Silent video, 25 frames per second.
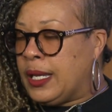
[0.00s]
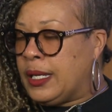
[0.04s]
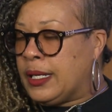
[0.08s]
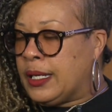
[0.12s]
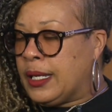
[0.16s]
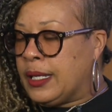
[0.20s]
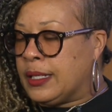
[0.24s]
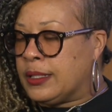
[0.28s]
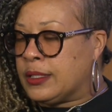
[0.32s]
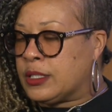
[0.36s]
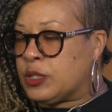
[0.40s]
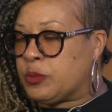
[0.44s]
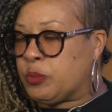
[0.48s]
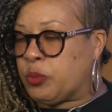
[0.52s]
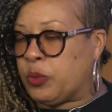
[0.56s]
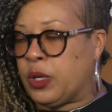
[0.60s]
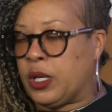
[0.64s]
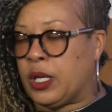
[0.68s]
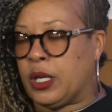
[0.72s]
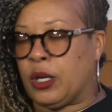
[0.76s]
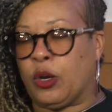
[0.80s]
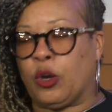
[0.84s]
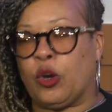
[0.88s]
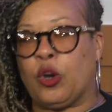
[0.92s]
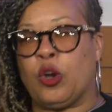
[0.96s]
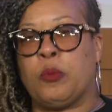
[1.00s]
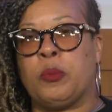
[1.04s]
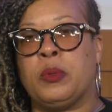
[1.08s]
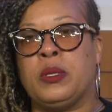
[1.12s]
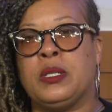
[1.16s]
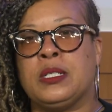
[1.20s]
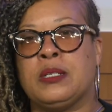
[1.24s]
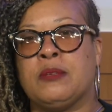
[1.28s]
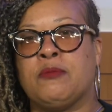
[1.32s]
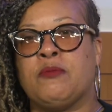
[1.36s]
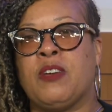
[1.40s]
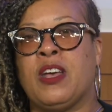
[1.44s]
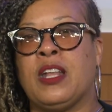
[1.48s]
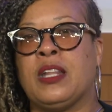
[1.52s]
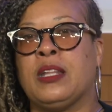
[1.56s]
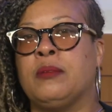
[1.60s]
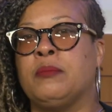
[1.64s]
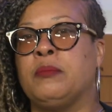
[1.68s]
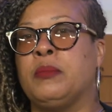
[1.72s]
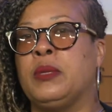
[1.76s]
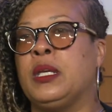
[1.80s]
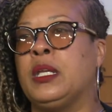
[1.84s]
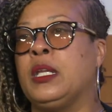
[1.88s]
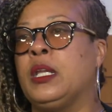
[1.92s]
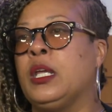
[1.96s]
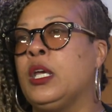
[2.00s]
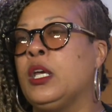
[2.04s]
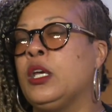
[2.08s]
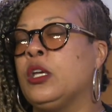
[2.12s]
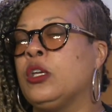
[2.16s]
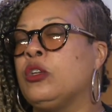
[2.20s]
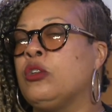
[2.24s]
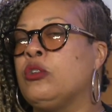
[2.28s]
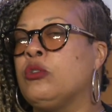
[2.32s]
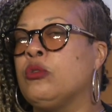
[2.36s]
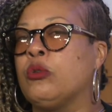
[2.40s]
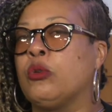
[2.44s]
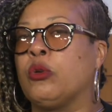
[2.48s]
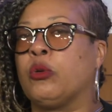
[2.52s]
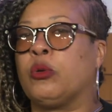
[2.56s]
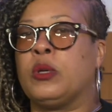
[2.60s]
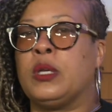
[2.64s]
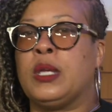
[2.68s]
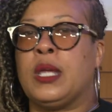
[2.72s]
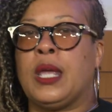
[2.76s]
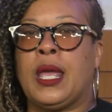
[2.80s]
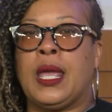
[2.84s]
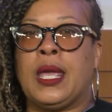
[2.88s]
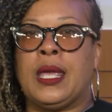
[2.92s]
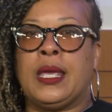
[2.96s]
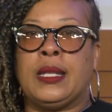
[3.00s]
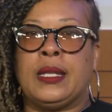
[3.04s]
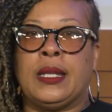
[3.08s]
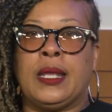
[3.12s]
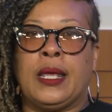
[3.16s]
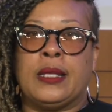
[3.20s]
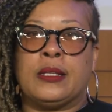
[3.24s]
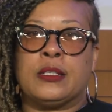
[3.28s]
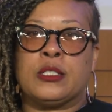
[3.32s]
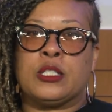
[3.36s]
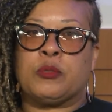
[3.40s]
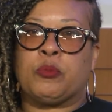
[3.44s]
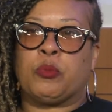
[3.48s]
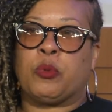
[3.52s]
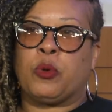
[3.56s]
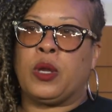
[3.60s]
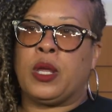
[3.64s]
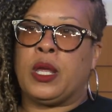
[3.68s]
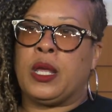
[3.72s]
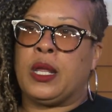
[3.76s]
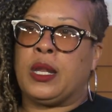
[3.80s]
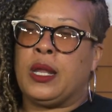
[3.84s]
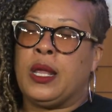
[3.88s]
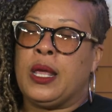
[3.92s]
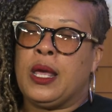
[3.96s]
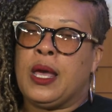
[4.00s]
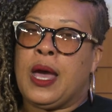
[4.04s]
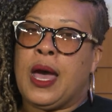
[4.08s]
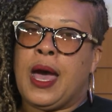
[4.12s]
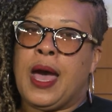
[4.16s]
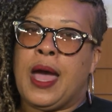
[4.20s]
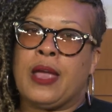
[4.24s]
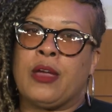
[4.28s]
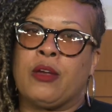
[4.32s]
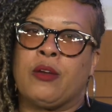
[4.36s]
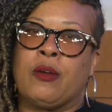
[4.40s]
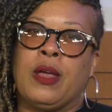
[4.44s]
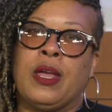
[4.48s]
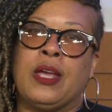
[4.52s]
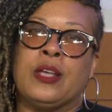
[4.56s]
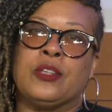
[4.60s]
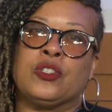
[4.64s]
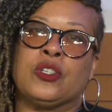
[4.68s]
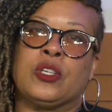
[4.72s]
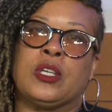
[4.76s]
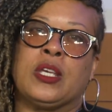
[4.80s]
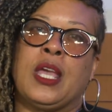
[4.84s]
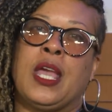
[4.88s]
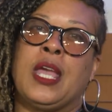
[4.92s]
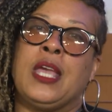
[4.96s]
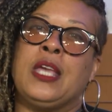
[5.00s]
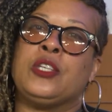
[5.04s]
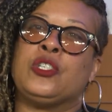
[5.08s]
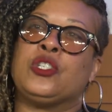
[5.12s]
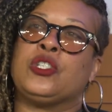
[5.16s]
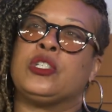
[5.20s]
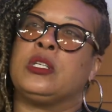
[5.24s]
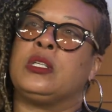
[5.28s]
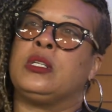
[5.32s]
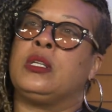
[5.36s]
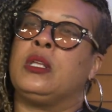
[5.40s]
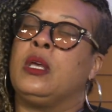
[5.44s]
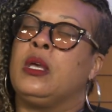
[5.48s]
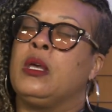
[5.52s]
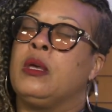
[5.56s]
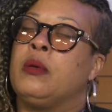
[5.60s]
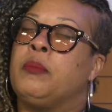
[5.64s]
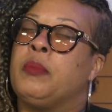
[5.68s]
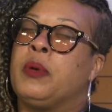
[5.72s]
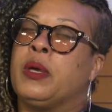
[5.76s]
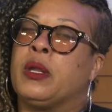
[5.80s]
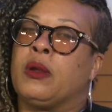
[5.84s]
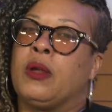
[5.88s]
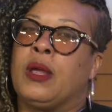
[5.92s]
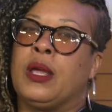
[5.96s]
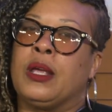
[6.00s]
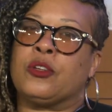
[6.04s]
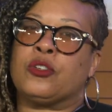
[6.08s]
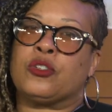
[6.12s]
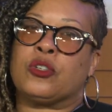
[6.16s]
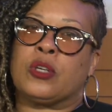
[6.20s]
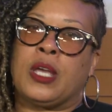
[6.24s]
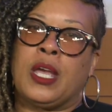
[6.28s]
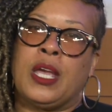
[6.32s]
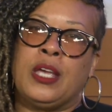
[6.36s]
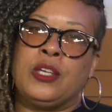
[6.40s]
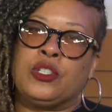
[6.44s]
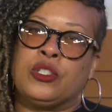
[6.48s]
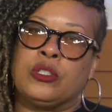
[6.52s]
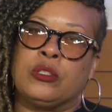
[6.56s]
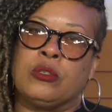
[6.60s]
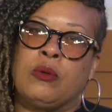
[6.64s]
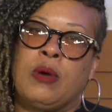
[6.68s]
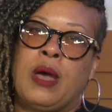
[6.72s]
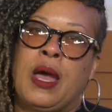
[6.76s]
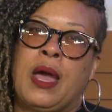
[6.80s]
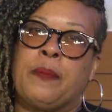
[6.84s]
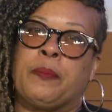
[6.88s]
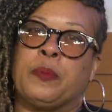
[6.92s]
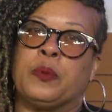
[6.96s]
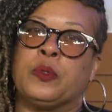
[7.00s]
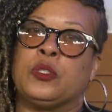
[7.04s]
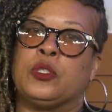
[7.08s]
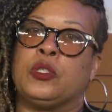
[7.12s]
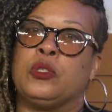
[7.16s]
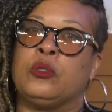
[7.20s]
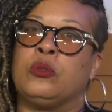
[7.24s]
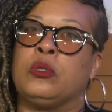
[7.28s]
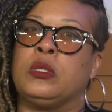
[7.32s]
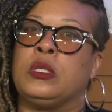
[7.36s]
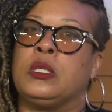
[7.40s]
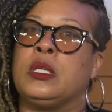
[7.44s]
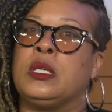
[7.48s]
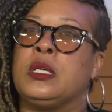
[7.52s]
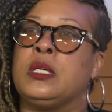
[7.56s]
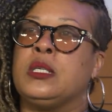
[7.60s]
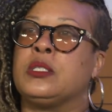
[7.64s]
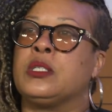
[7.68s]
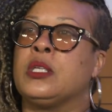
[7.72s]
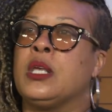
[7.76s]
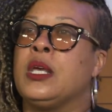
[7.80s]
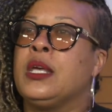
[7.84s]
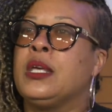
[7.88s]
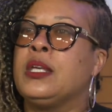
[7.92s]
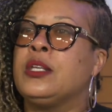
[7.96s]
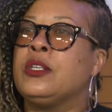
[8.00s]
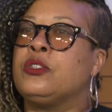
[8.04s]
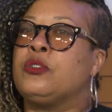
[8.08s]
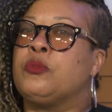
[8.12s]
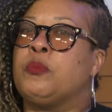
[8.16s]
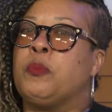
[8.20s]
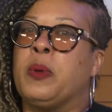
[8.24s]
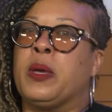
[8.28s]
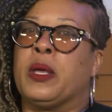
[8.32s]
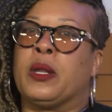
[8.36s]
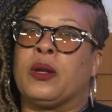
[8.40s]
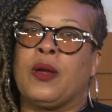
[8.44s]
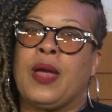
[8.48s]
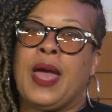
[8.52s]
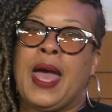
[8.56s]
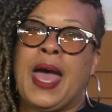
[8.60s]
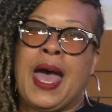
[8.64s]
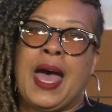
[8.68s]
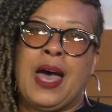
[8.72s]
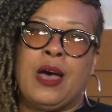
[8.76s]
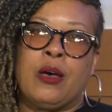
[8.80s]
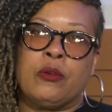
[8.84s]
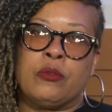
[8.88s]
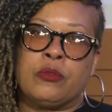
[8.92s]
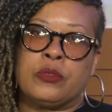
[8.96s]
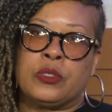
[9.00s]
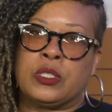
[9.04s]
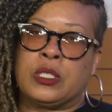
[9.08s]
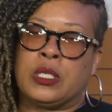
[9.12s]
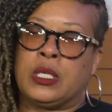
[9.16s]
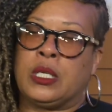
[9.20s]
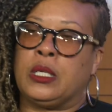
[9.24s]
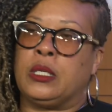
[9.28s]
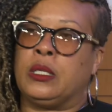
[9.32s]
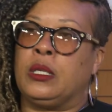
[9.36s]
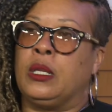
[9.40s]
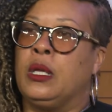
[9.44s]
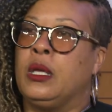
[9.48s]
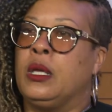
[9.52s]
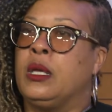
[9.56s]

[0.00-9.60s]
and spread urban development, you create and spread higher education, better educational opportunities, better housing,